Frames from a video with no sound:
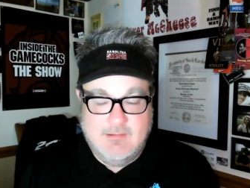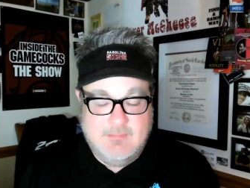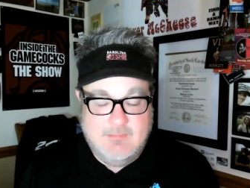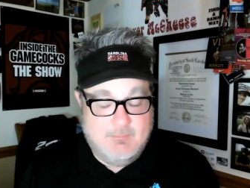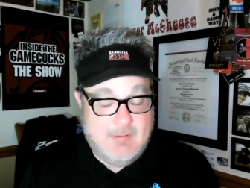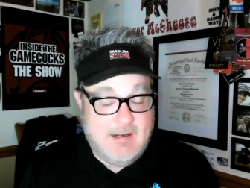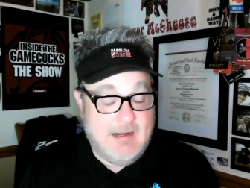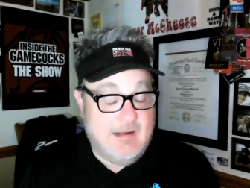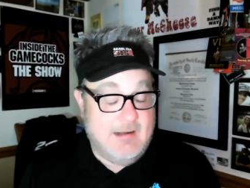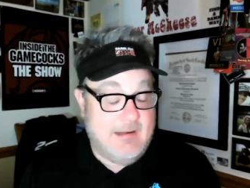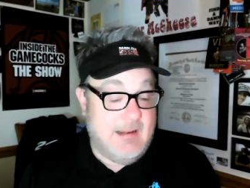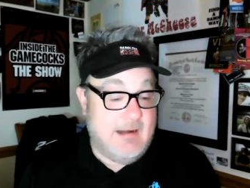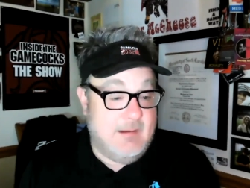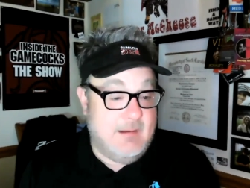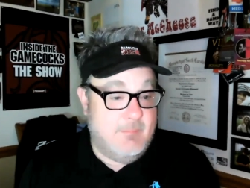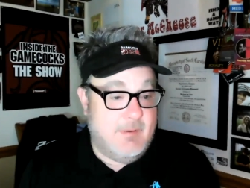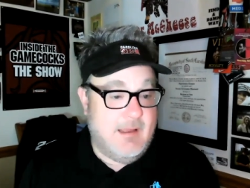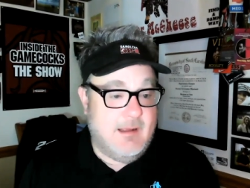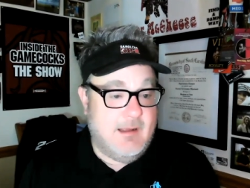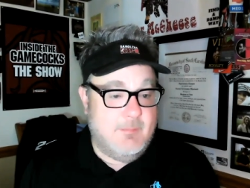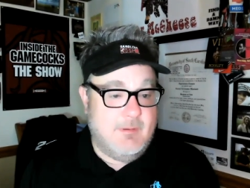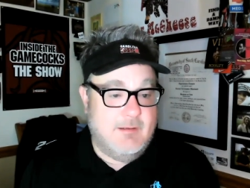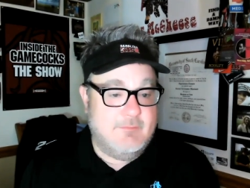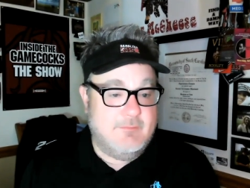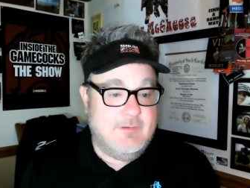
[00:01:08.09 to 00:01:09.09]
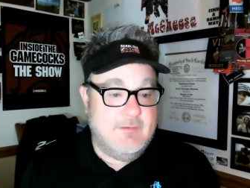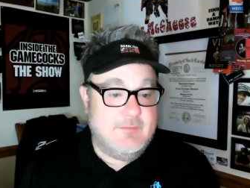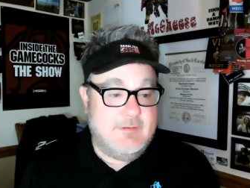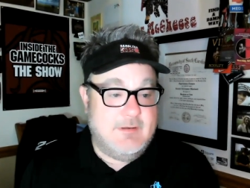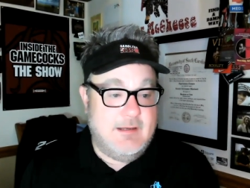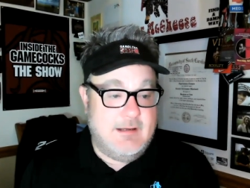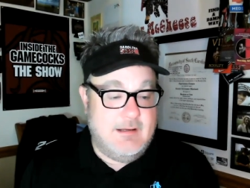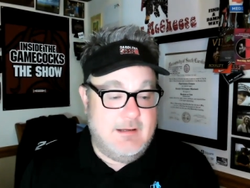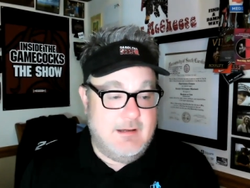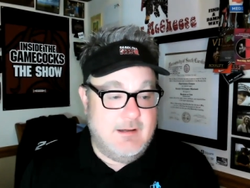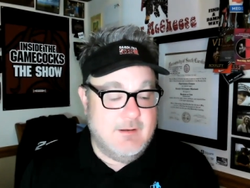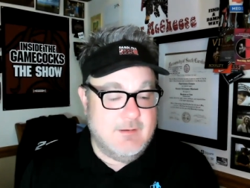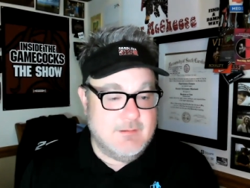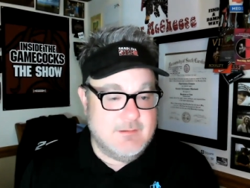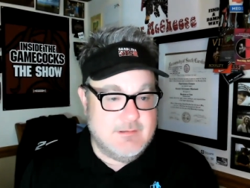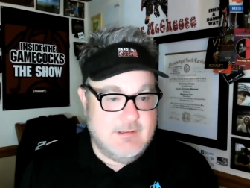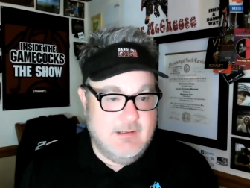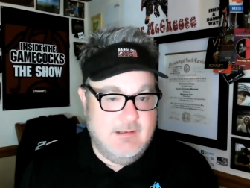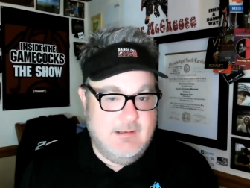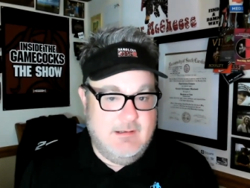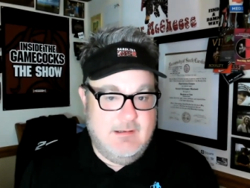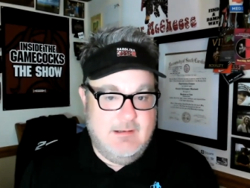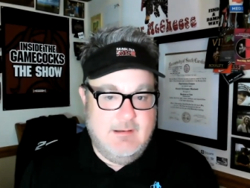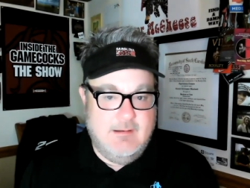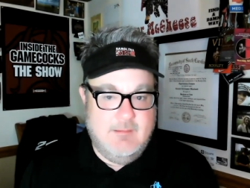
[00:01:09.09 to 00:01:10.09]
Uh, they dated back about 15 years
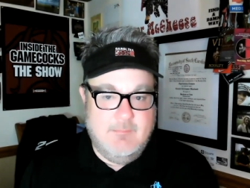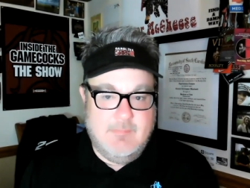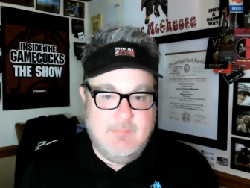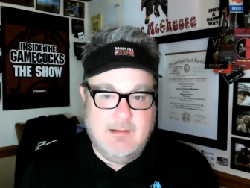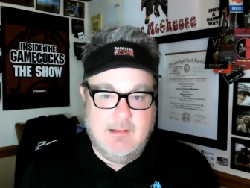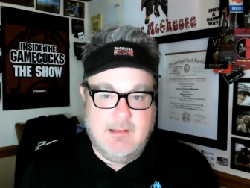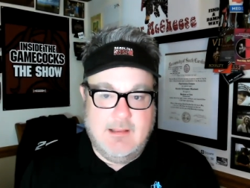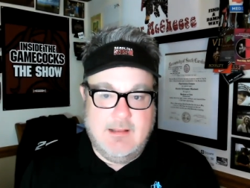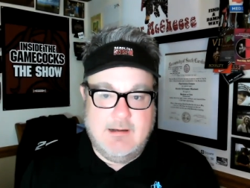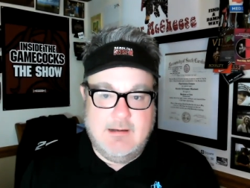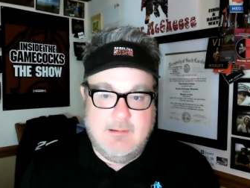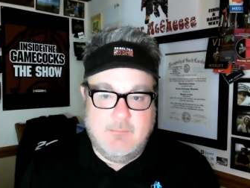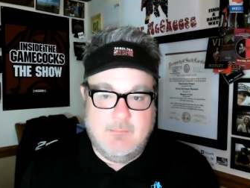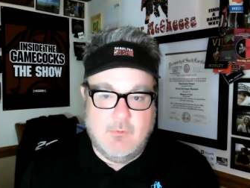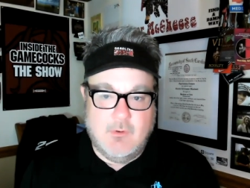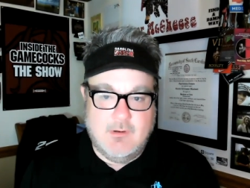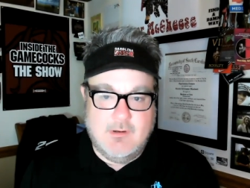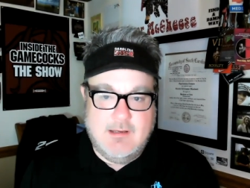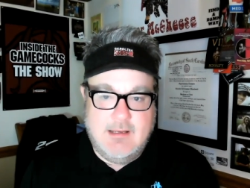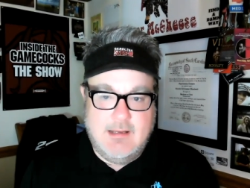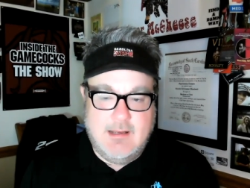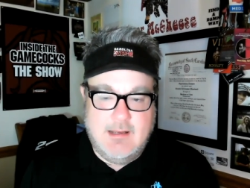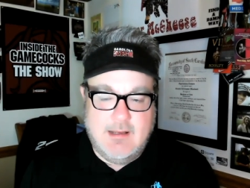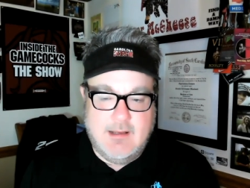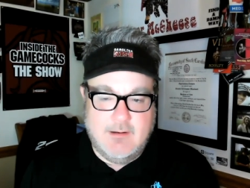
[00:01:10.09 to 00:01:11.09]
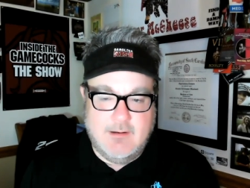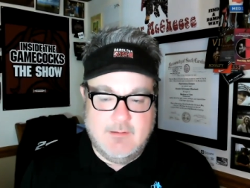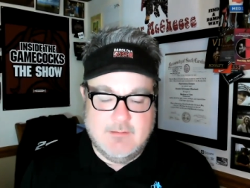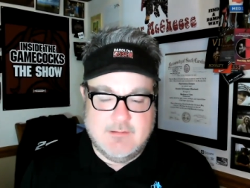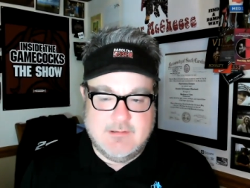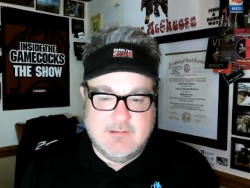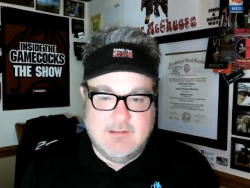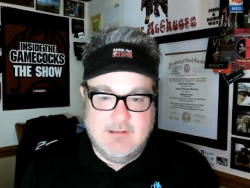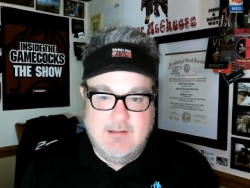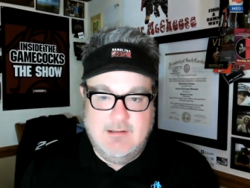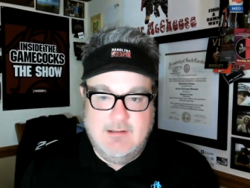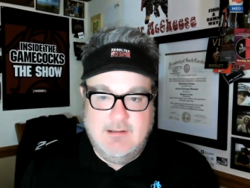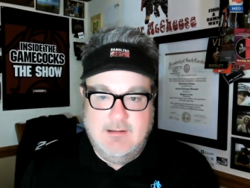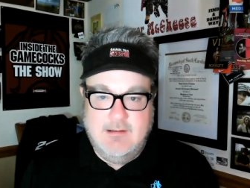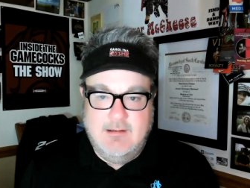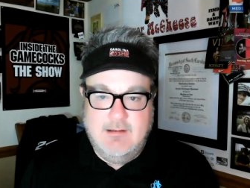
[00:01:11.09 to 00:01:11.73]
by landing Marquis Anderson.